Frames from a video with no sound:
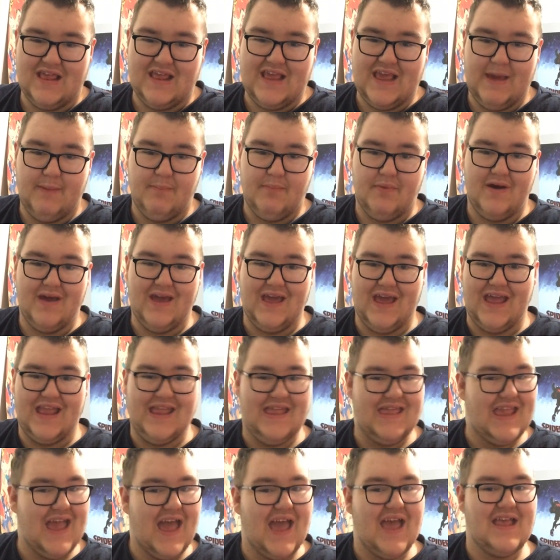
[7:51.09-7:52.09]
Kipling
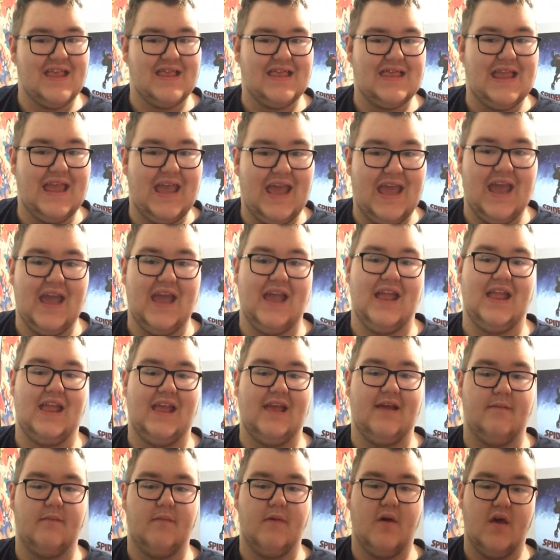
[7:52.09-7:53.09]
and Des thing, and
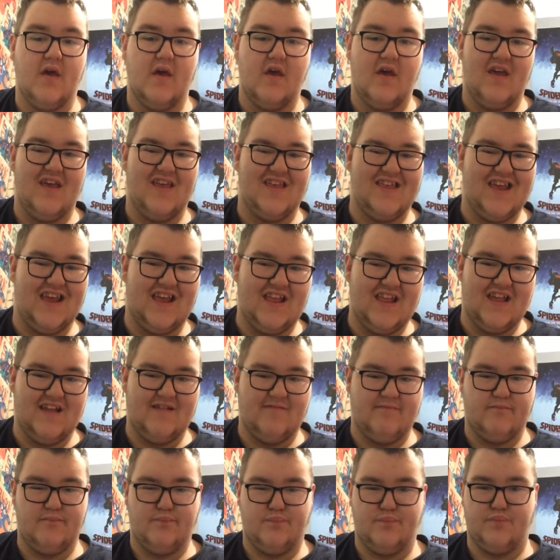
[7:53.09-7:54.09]
him saying
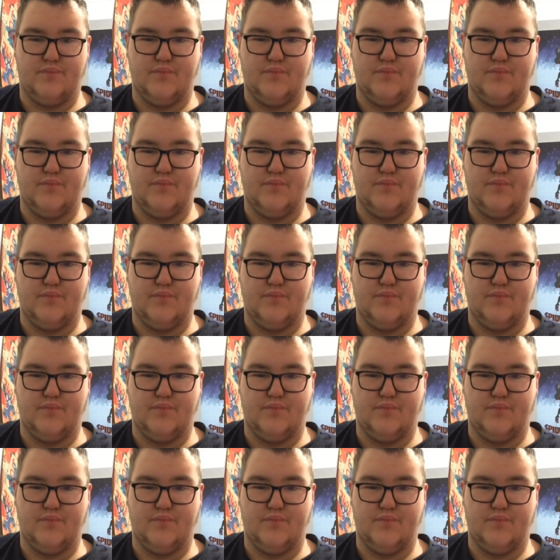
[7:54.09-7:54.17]
that